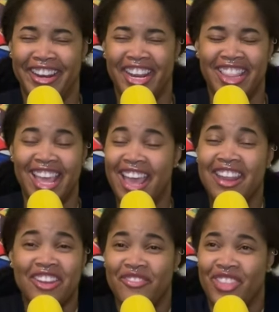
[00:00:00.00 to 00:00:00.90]
the
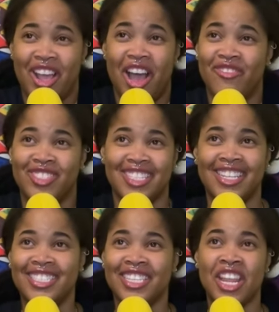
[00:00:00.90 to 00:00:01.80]
end of the
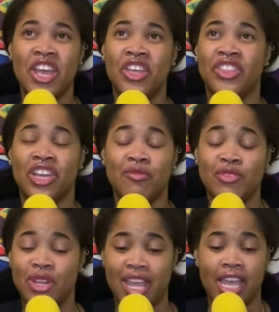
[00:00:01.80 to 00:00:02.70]
conversation, the
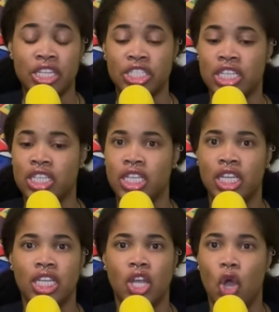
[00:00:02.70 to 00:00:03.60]
communication,
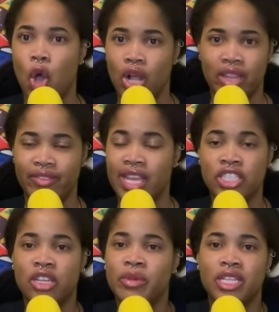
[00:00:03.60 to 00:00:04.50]
all of that
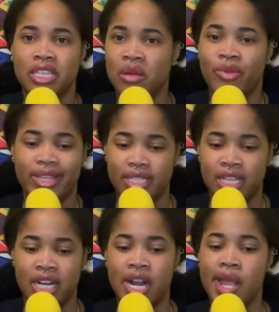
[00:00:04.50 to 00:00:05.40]
should have been a dub right
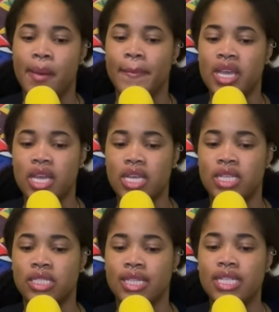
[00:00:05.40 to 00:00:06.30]
there
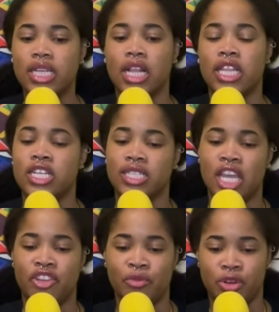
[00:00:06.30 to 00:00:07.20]
because that's a clear
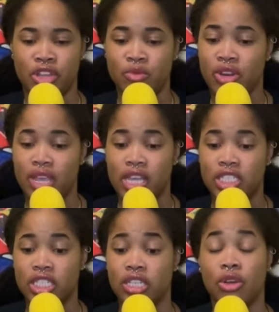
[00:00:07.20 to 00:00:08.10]
sign of poor
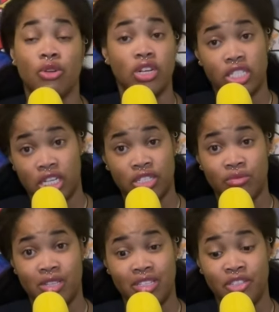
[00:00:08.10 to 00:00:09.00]
communication or
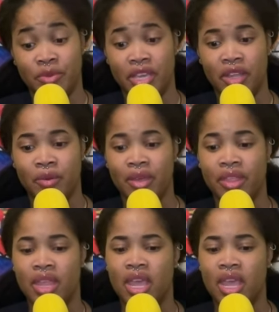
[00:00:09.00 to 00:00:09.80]
judgment to begin with